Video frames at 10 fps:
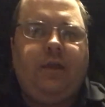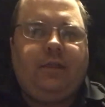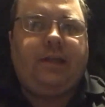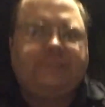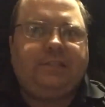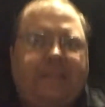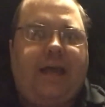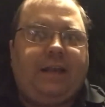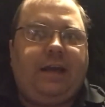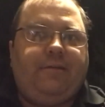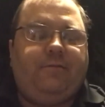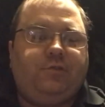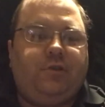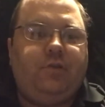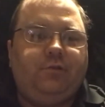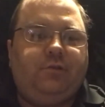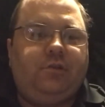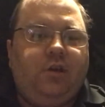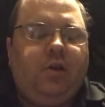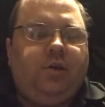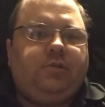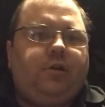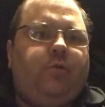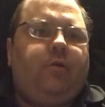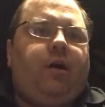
Then that knife was used. So,